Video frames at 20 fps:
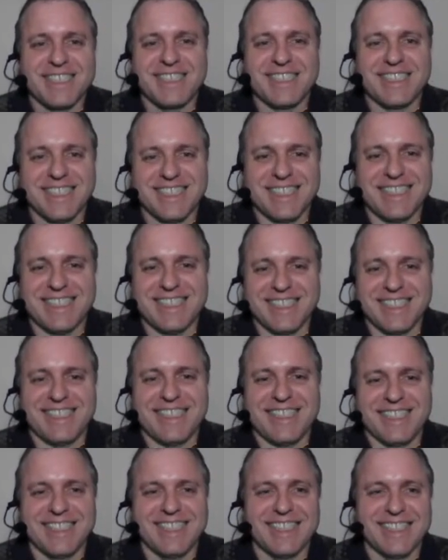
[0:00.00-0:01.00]

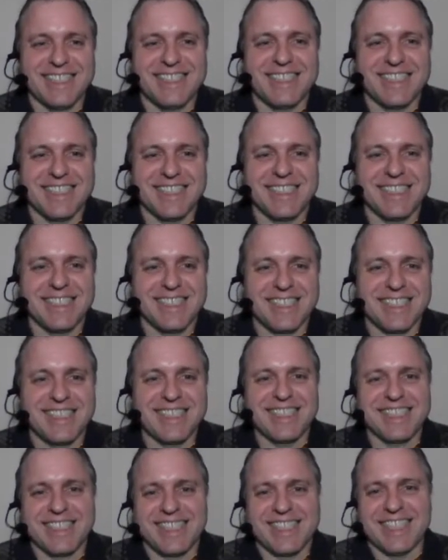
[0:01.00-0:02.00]

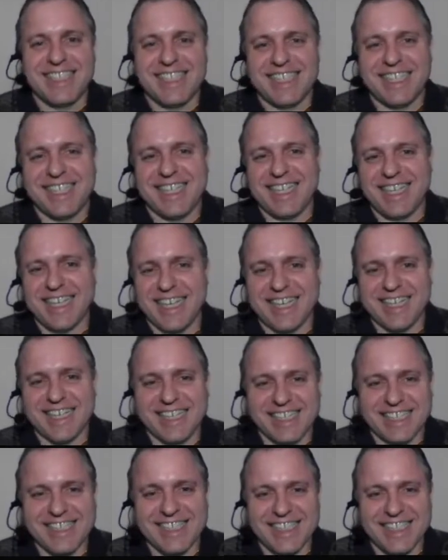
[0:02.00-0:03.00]

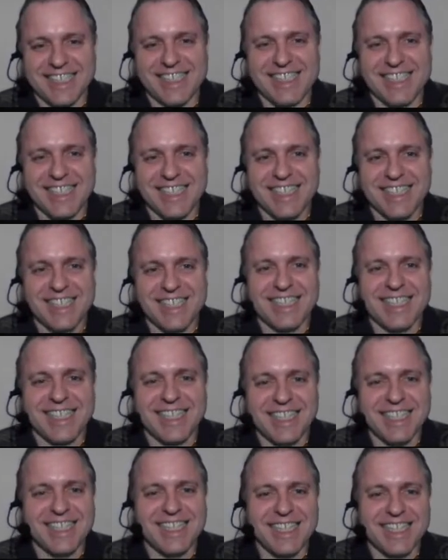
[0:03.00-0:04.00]

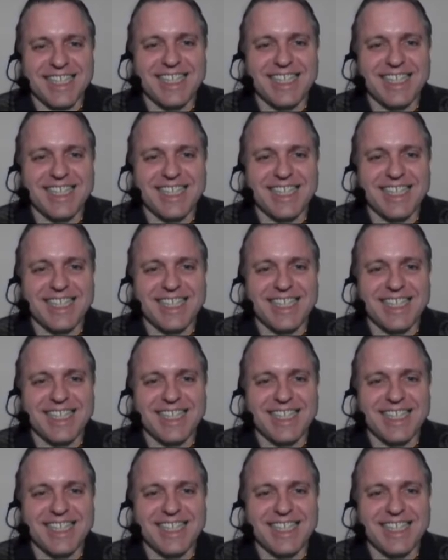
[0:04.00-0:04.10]
(not speaking)